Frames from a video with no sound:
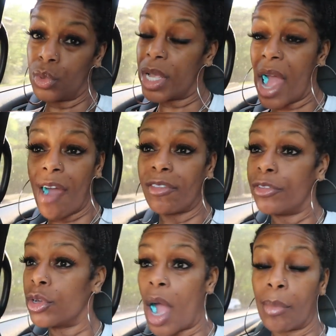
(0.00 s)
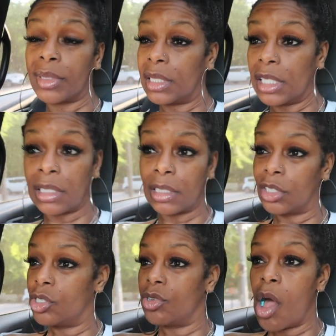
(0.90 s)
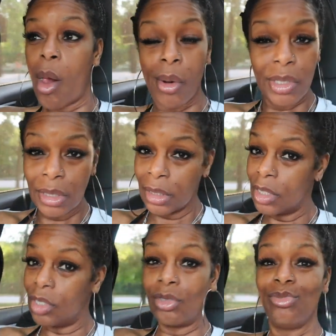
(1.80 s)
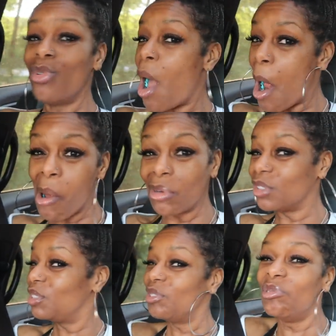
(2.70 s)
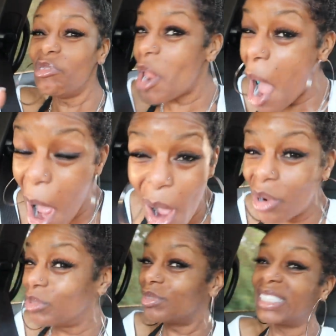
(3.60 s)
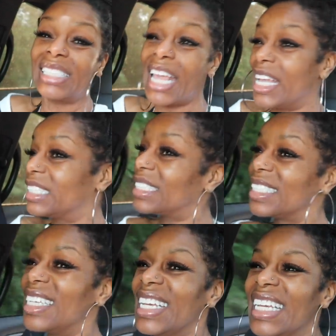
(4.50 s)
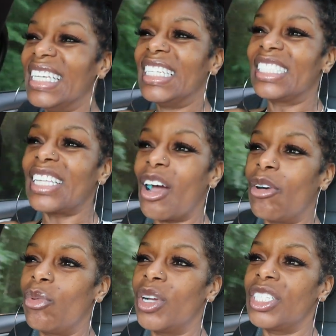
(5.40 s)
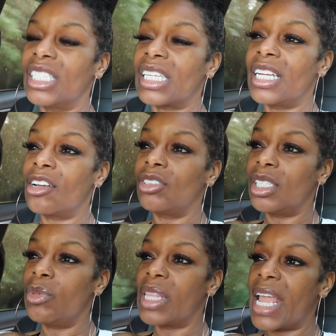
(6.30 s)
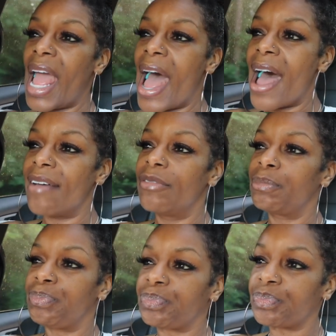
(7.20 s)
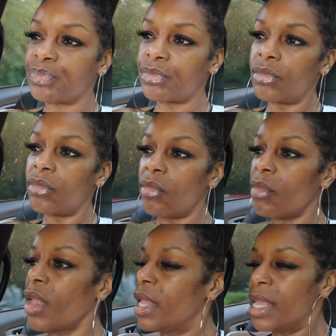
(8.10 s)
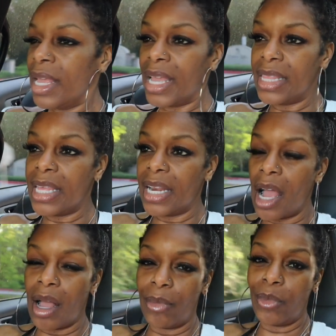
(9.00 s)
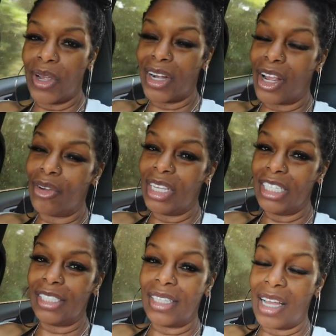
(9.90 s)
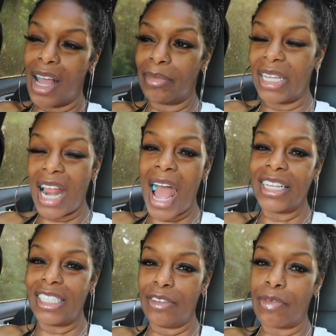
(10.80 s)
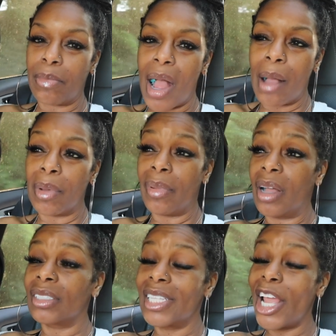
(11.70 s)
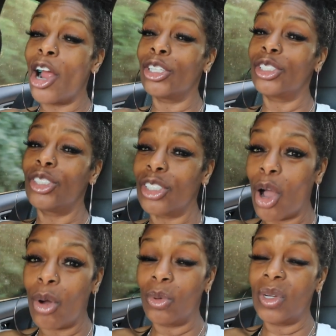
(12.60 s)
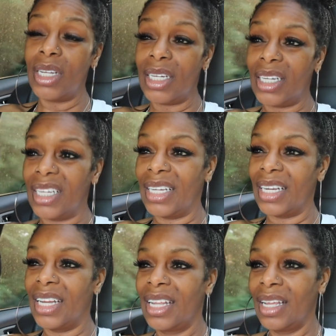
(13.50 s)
We could have a few competitions, you know? You know, sis. So we're just gonna go see what they have, and then we're gonna go eat, get an icy from Bahama Bucks. They are so good.